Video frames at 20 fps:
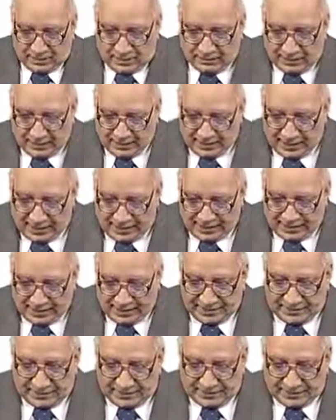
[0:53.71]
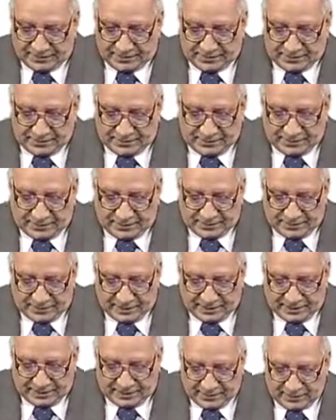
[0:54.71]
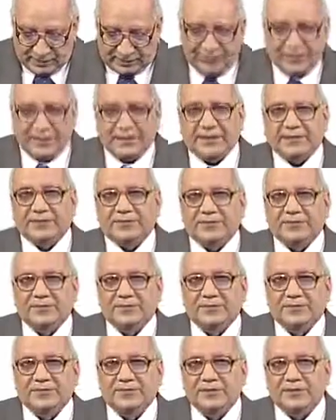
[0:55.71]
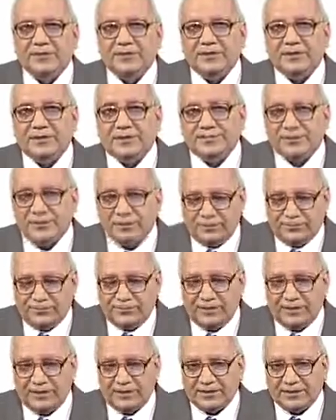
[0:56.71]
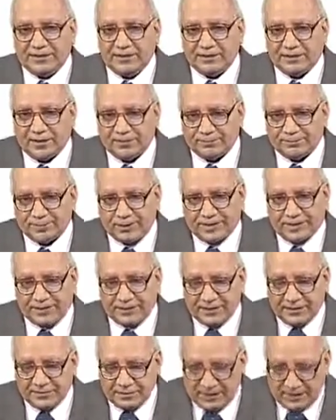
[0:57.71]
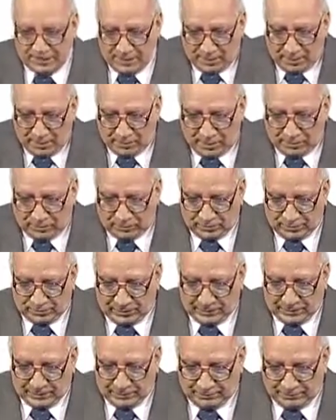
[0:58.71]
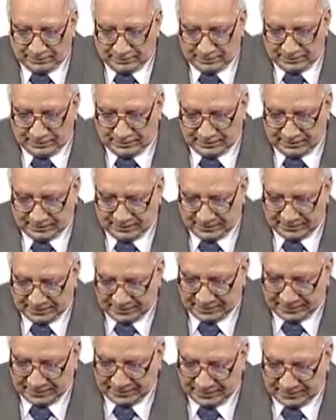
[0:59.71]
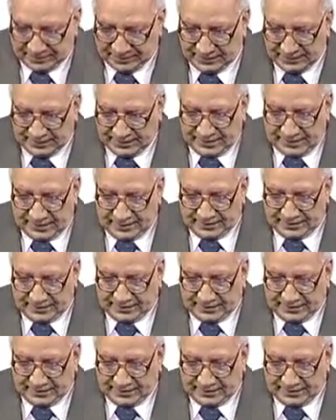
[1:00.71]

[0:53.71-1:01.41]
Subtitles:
The cell cycle, the interphase, which is the first phase, it comprises about 90% of the cycle, and